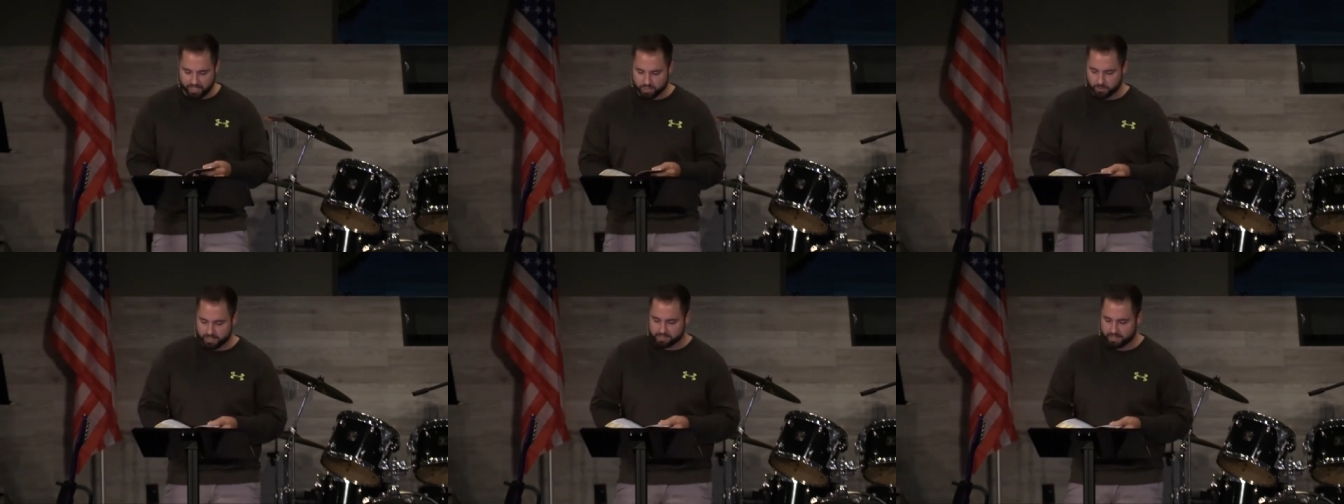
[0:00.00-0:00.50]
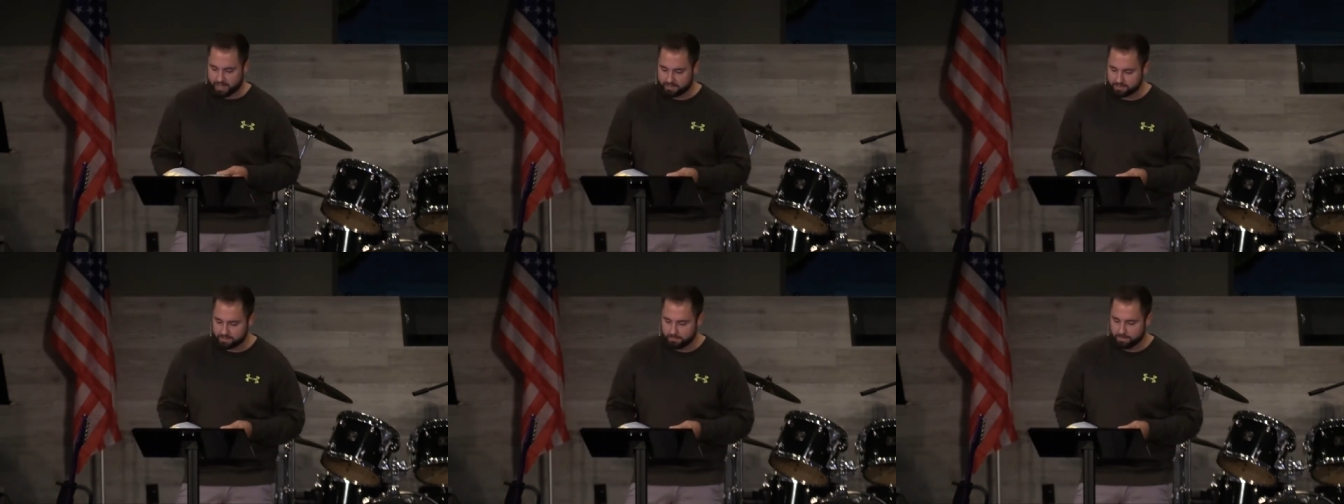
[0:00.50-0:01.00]
Here's what it
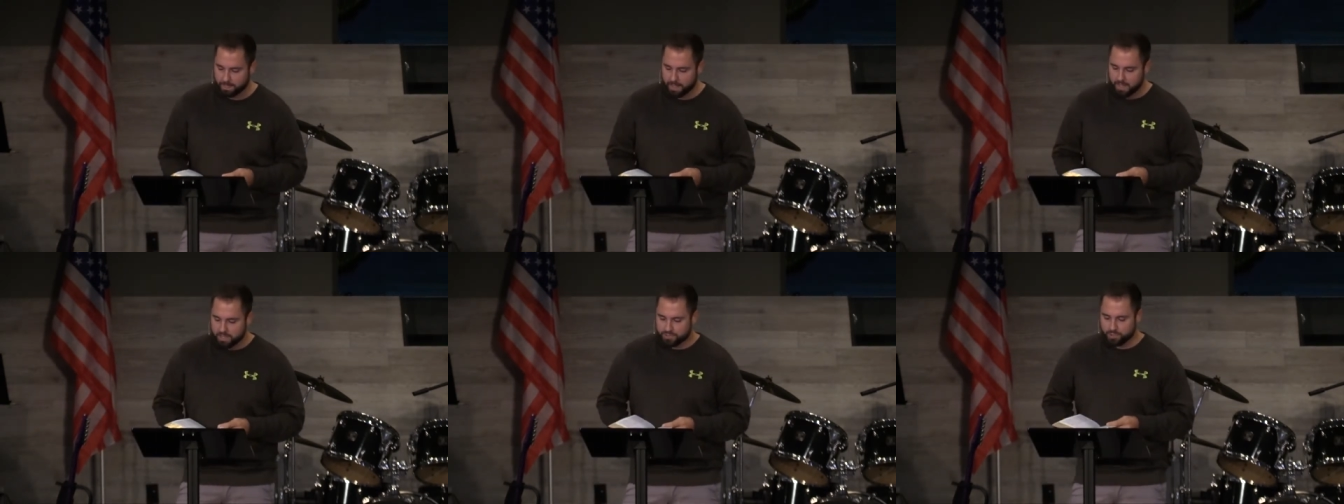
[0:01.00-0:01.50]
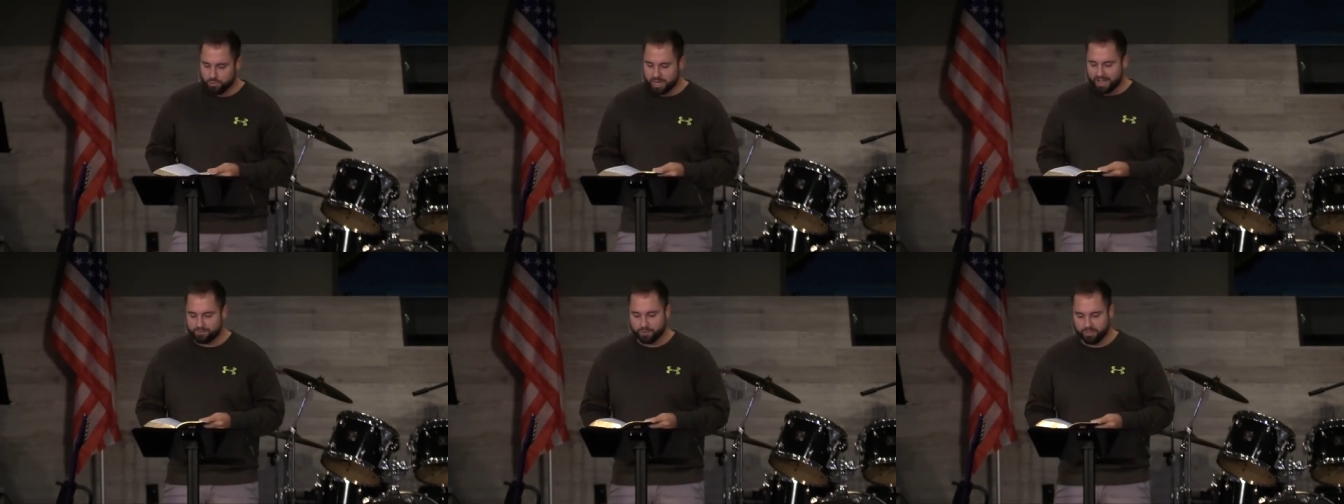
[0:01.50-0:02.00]
says Soon
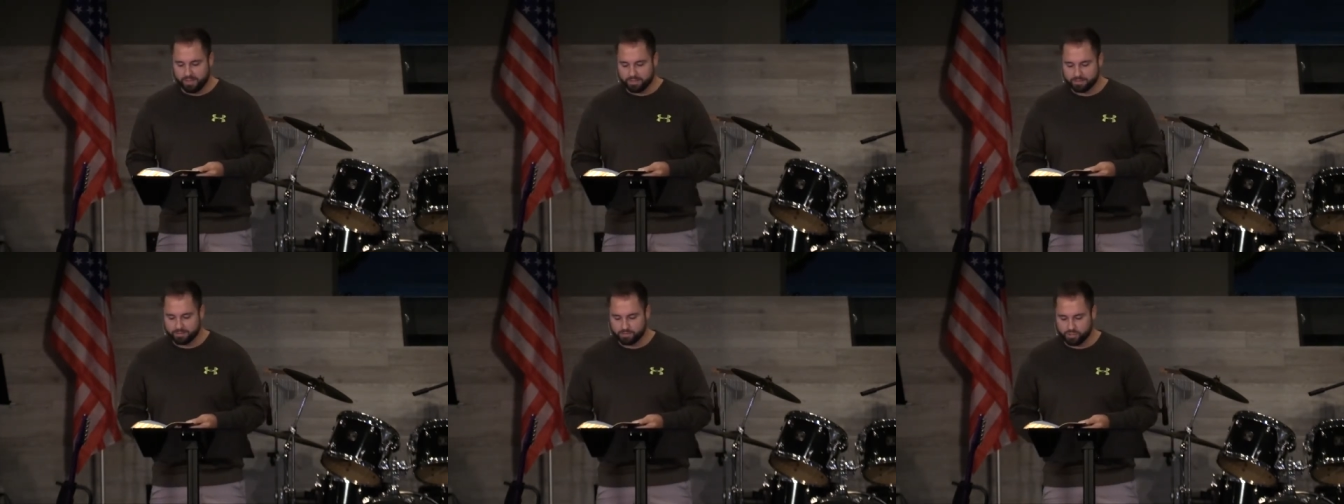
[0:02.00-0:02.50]
after this,